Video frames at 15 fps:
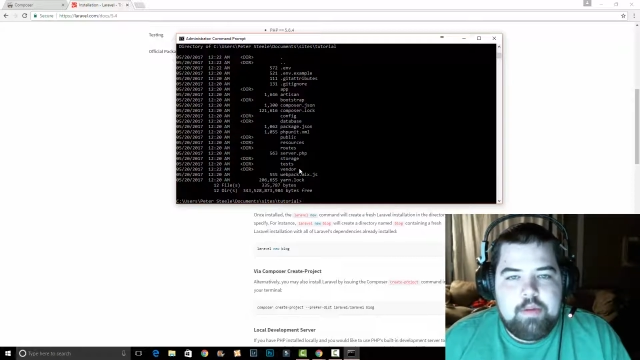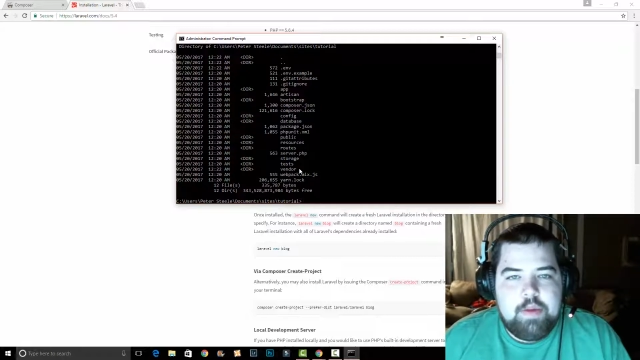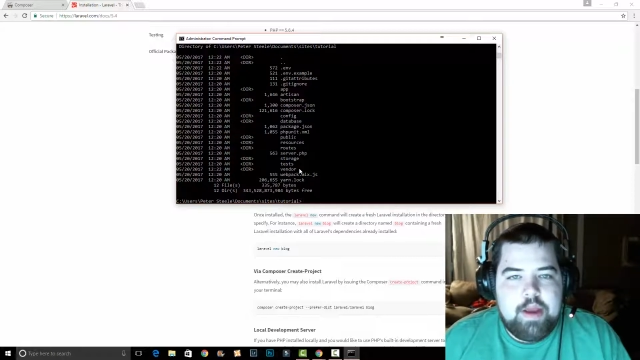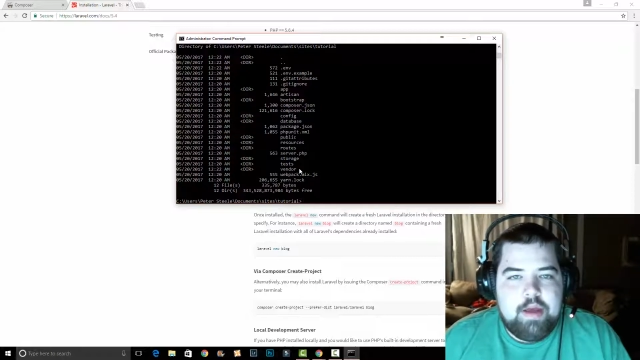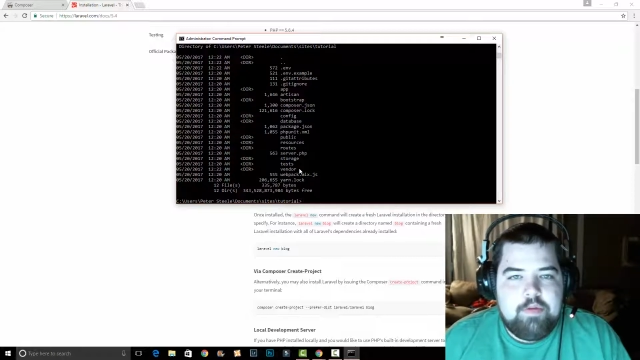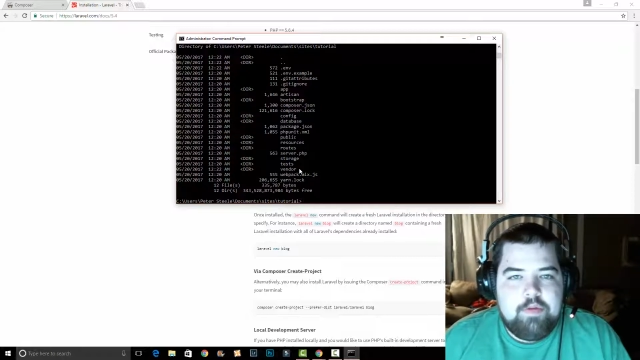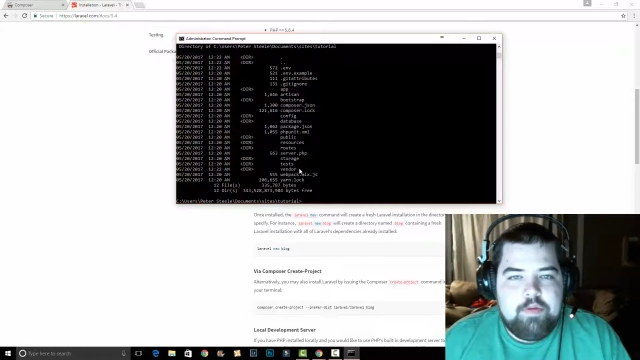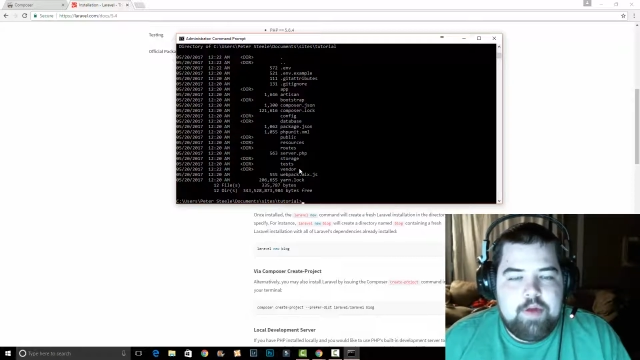that
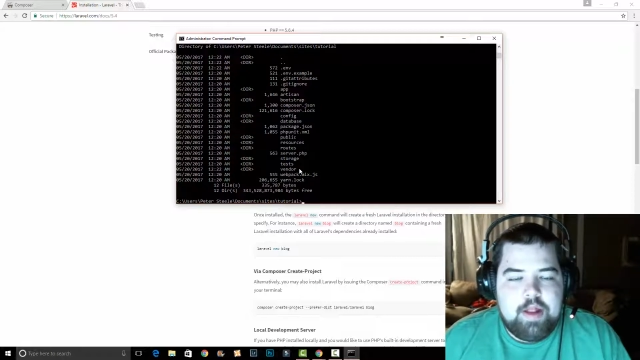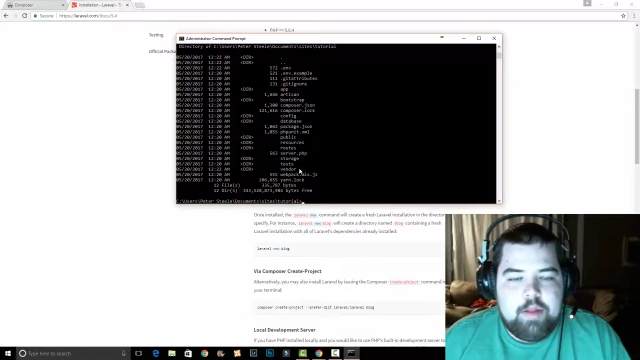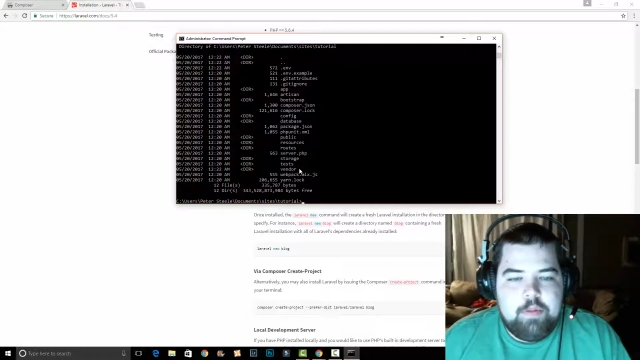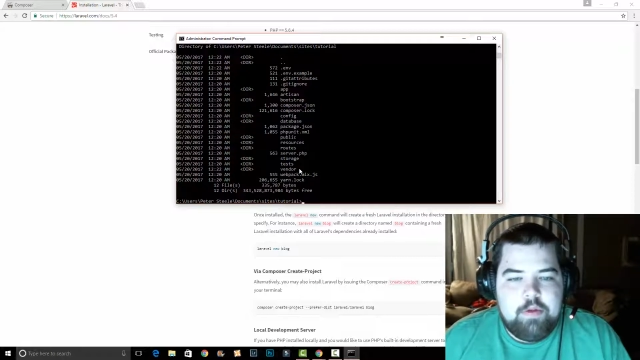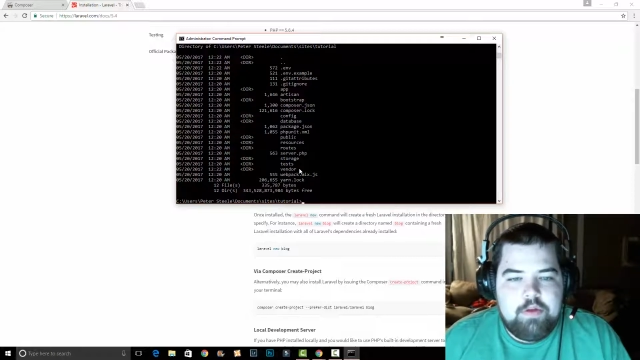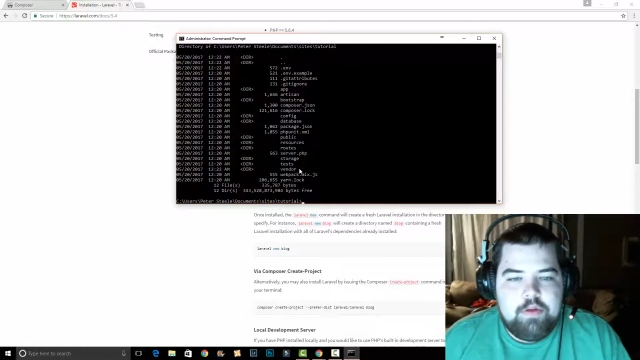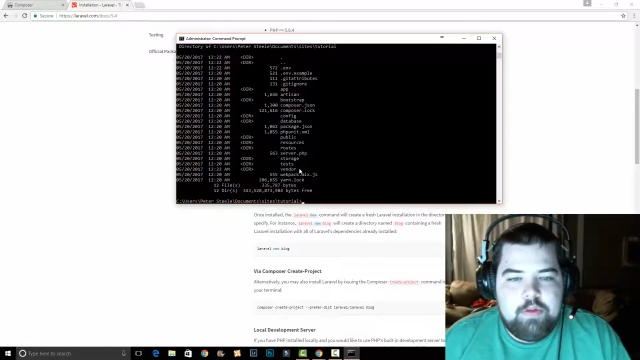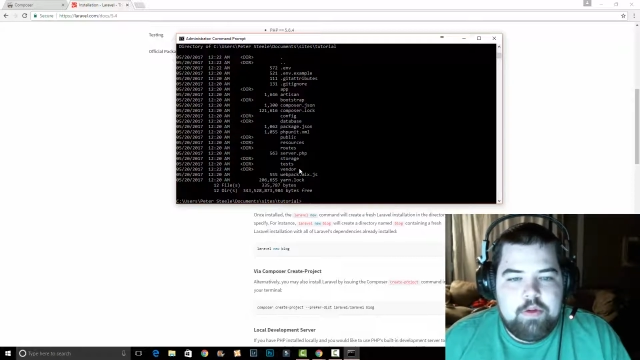we have
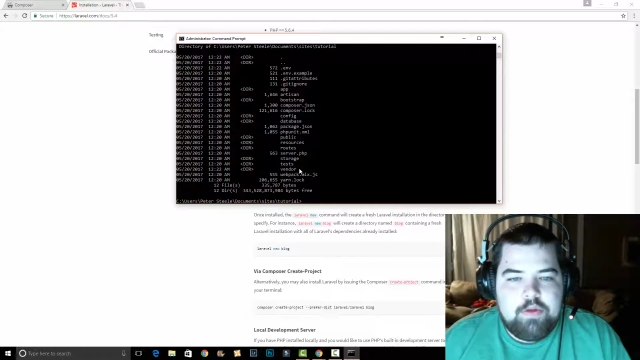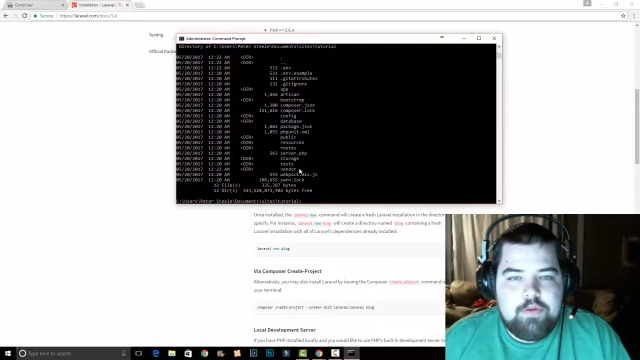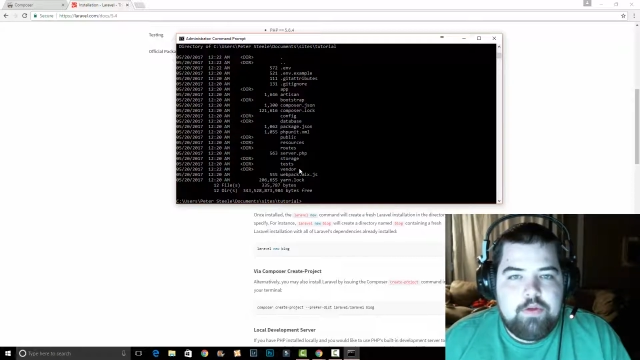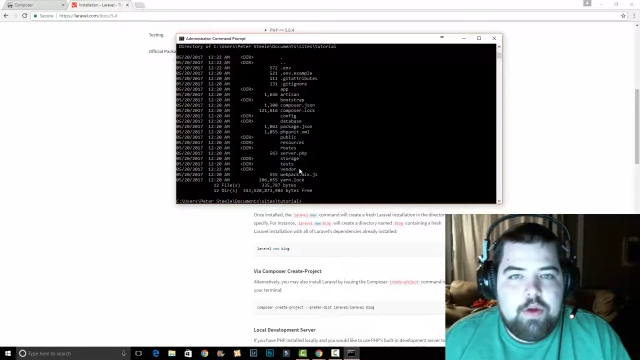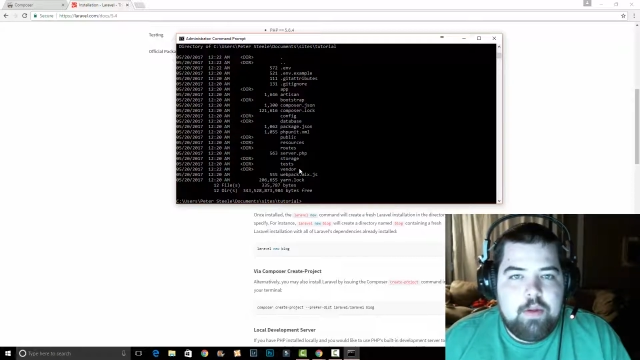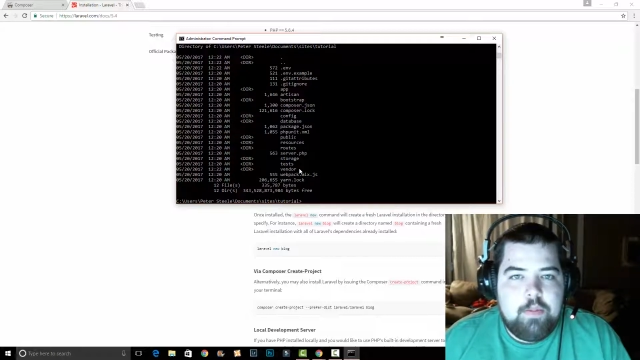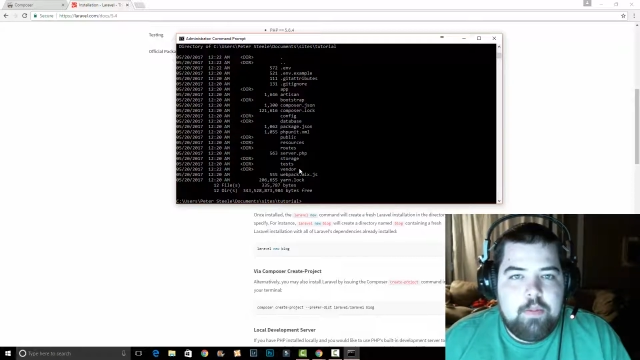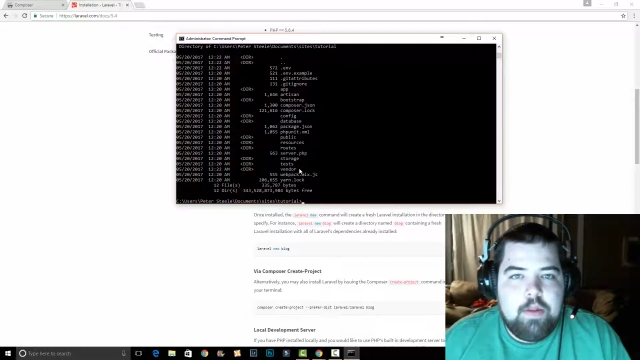available to us
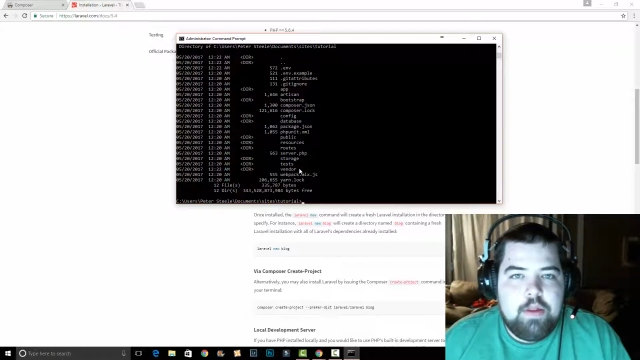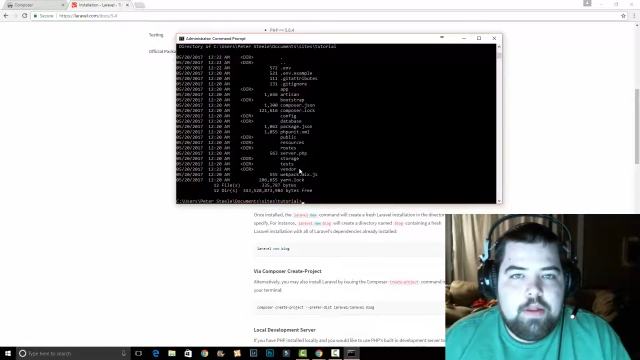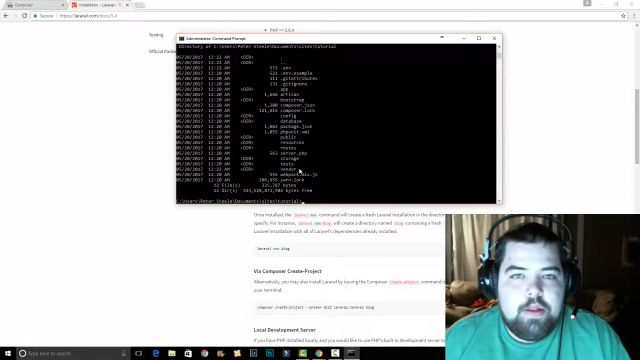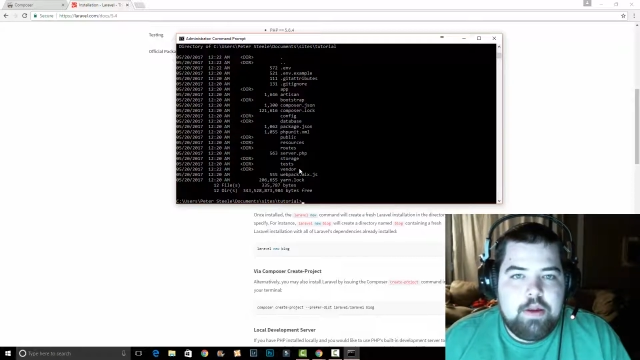from